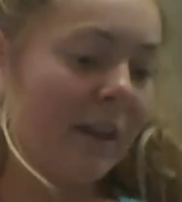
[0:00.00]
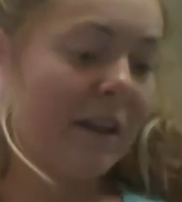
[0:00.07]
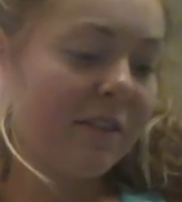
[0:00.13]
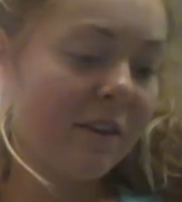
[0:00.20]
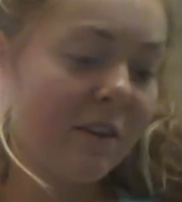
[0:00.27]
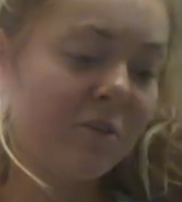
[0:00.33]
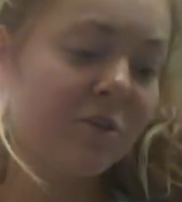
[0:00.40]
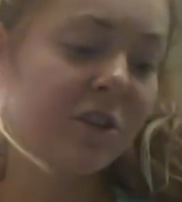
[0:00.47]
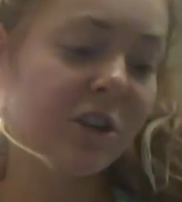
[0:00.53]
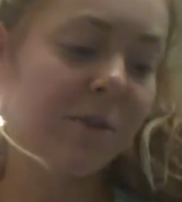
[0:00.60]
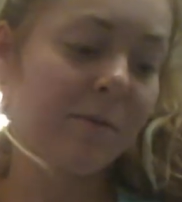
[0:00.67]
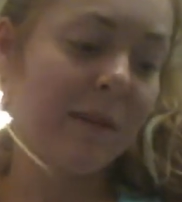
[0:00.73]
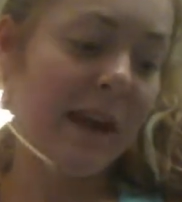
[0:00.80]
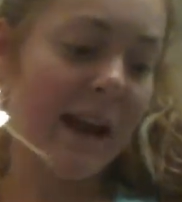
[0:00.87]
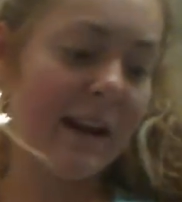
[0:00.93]
And those are
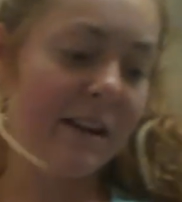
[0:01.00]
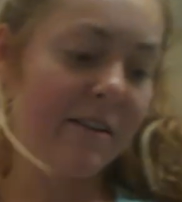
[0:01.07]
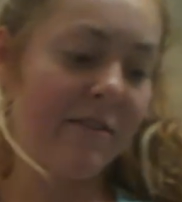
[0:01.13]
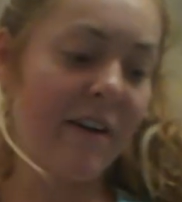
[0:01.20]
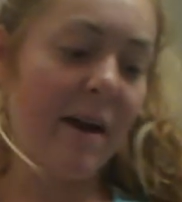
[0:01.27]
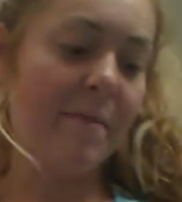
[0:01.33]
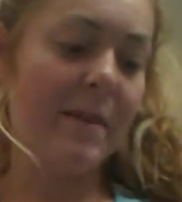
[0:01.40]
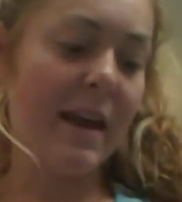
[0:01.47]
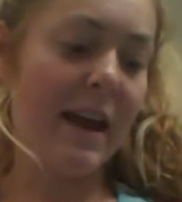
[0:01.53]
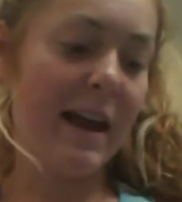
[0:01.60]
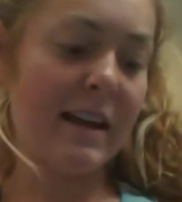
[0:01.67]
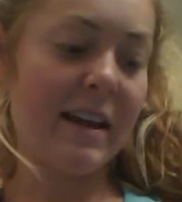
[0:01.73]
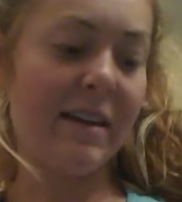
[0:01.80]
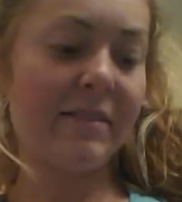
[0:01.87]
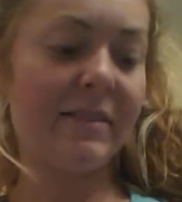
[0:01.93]
termed the anti-Fab, the
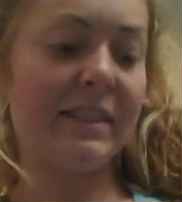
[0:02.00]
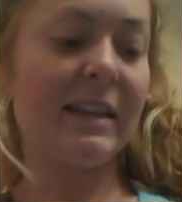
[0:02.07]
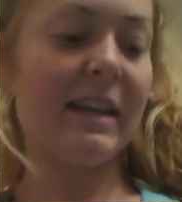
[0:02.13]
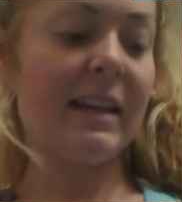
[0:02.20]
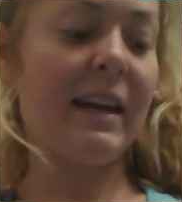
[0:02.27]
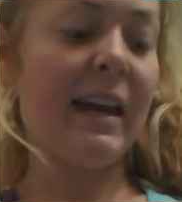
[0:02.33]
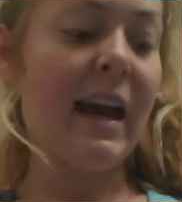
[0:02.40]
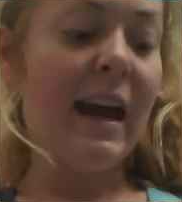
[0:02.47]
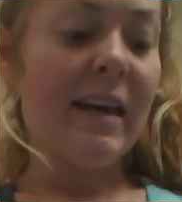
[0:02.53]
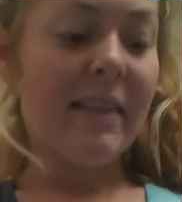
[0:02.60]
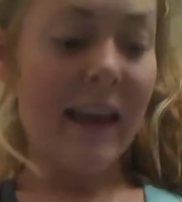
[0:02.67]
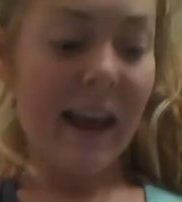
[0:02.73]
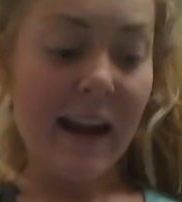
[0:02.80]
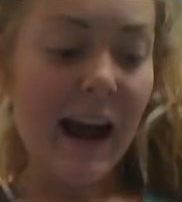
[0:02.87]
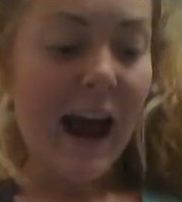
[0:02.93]
anti-Fc,
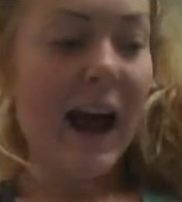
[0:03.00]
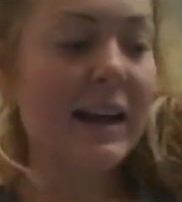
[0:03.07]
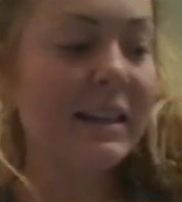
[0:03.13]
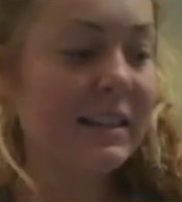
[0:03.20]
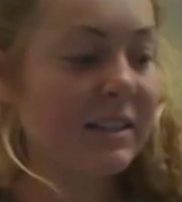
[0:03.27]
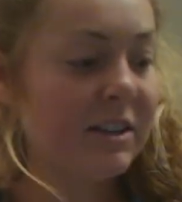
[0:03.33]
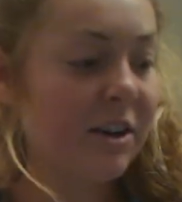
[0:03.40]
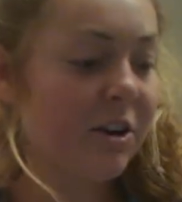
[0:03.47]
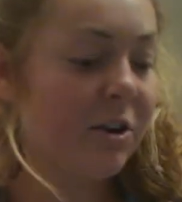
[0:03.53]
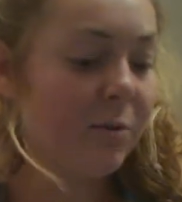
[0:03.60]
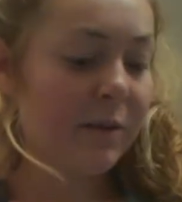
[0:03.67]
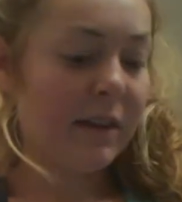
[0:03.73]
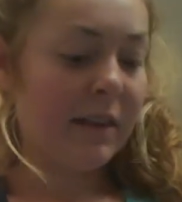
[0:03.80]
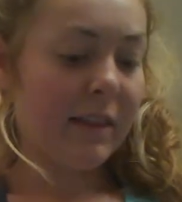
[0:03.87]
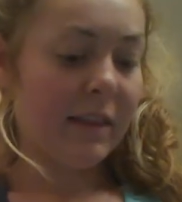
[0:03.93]
the anti-isotope,
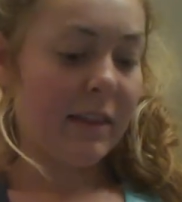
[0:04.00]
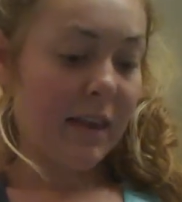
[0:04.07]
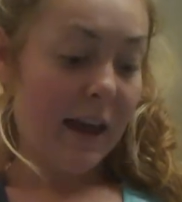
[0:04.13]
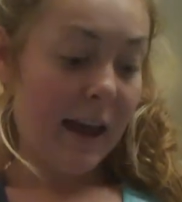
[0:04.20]
the